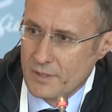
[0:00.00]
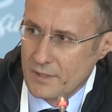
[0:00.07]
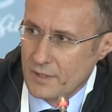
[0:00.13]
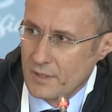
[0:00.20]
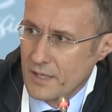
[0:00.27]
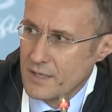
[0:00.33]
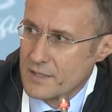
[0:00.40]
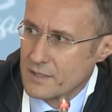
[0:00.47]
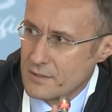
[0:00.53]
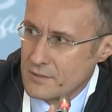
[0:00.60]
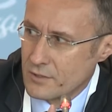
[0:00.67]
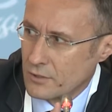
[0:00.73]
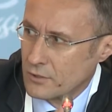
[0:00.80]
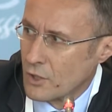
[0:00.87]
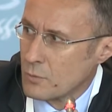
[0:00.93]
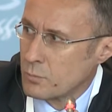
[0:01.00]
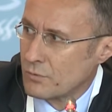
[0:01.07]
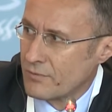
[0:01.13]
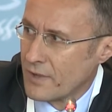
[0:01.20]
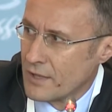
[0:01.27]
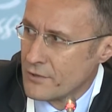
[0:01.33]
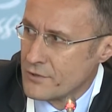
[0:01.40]
which means that they're
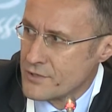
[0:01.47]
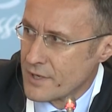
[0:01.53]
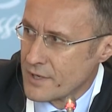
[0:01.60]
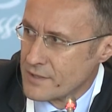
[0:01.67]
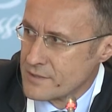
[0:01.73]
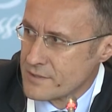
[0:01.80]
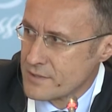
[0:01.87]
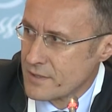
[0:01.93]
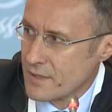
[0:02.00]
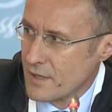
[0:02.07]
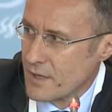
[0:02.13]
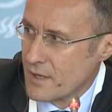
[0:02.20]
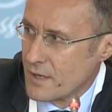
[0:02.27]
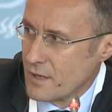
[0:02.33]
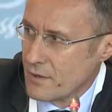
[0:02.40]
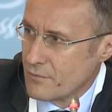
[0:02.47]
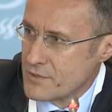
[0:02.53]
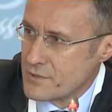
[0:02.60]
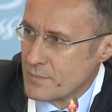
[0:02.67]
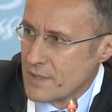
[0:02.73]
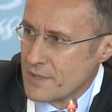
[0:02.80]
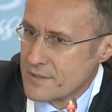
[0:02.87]
part of the international
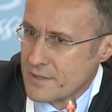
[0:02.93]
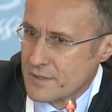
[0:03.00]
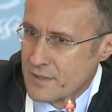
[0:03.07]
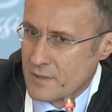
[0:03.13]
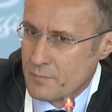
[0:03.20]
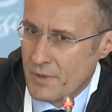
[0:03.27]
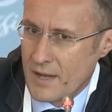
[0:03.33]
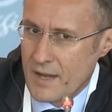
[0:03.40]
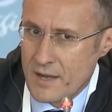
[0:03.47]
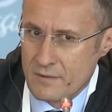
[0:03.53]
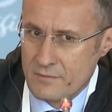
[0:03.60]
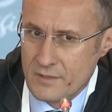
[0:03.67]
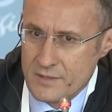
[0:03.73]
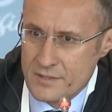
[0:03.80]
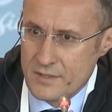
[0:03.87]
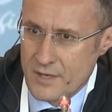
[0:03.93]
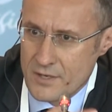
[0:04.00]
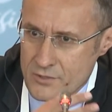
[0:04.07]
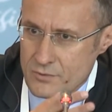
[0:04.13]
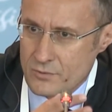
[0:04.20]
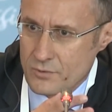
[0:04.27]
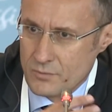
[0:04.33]
production process,
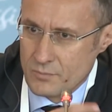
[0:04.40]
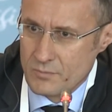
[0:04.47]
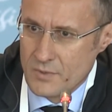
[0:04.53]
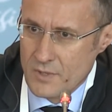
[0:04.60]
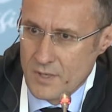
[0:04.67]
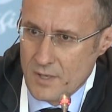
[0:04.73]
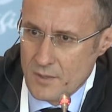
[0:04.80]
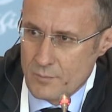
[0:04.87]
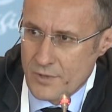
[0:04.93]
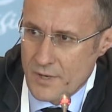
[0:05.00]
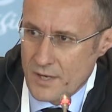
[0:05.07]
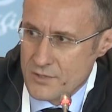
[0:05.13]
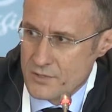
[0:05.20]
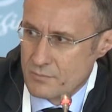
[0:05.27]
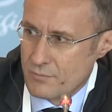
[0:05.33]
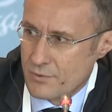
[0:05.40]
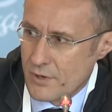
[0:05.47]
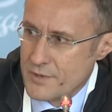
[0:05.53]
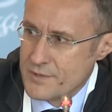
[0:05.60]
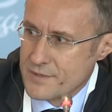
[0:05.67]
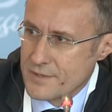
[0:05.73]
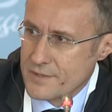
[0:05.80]
and domestic
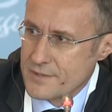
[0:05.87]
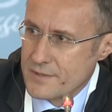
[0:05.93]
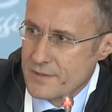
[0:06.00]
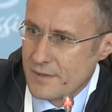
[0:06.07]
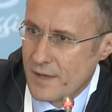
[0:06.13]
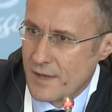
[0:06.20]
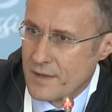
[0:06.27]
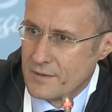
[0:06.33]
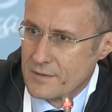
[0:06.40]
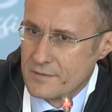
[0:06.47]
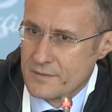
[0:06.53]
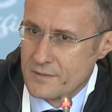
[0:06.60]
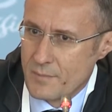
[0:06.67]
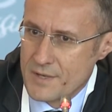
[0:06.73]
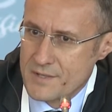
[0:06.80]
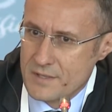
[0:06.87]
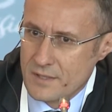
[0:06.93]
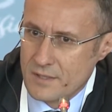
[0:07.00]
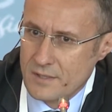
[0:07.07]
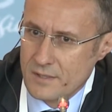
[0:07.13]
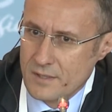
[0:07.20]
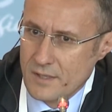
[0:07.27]
investors usually
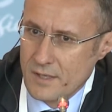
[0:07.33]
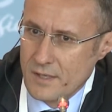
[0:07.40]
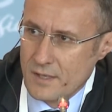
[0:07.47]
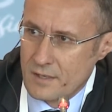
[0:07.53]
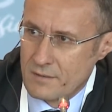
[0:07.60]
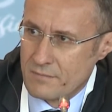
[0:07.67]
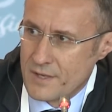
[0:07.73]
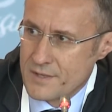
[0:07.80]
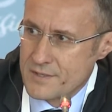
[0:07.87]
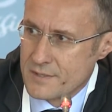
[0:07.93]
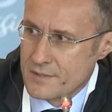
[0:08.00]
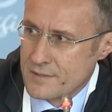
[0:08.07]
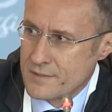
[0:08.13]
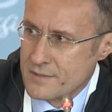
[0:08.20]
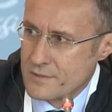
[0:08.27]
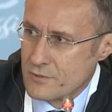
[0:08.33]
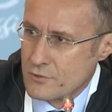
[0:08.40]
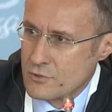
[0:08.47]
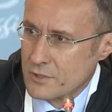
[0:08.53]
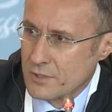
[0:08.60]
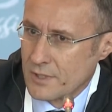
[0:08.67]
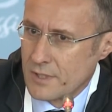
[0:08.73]
can become a part of that
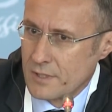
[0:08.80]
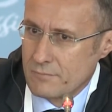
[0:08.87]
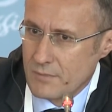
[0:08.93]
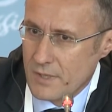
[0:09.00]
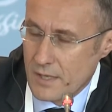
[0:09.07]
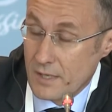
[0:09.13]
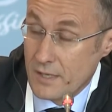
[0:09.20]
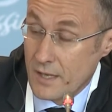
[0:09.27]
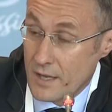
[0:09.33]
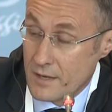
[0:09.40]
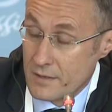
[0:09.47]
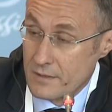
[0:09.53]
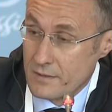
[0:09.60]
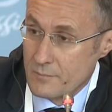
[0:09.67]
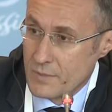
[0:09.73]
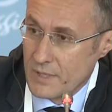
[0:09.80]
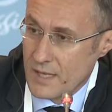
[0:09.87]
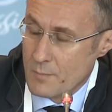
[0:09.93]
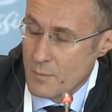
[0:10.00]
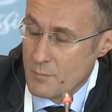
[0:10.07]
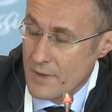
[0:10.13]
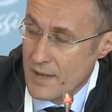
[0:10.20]
international process by
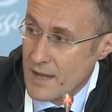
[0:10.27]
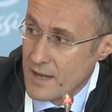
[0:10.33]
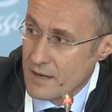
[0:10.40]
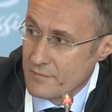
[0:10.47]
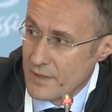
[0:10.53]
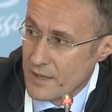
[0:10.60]
linking into foreign